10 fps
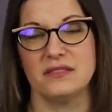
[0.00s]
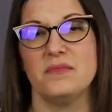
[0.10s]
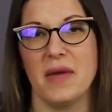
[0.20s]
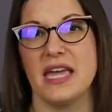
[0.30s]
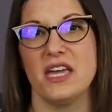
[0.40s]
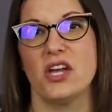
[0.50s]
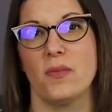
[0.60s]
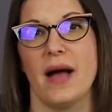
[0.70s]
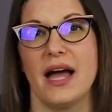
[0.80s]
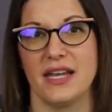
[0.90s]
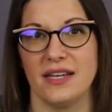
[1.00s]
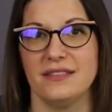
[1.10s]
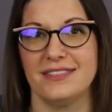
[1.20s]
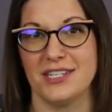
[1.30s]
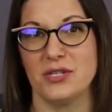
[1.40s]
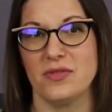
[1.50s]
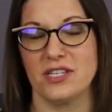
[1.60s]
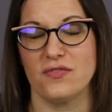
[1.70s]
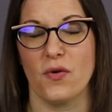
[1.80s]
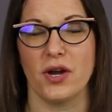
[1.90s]
making your body do
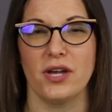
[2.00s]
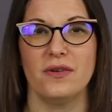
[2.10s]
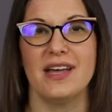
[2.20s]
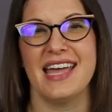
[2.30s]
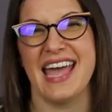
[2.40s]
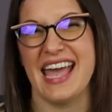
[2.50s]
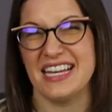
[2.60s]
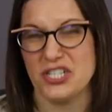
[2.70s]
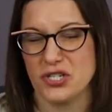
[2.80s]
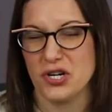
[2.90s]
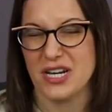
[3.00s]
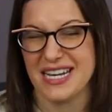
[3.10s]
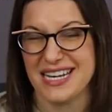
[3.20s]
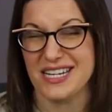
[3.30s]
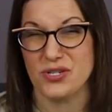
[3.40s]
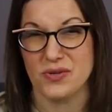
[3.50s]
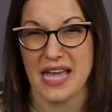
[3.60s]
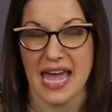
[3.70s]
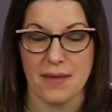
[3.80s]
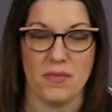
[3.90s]
this for you. And you're turning it into
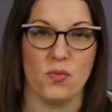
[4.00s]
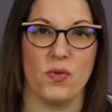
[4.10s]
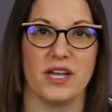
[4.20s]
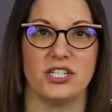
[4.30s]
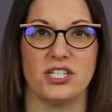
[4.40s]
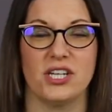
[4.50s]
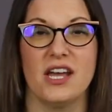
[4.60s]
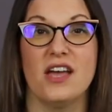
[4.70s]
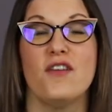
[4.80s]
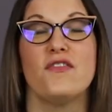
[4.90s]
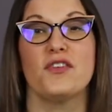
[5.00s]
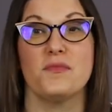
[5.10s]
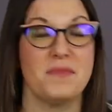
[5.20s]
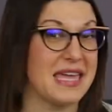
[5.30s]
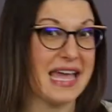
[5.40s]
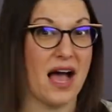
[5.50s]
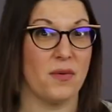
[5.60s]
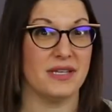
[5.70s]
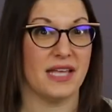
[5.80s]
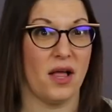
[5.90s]
a game, which for me
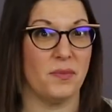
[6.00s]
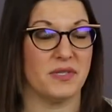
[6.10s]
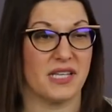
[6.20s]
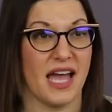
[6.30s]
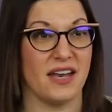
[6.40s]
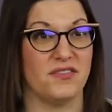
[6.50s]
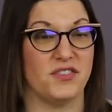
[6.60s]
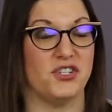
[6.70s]
always helps kind of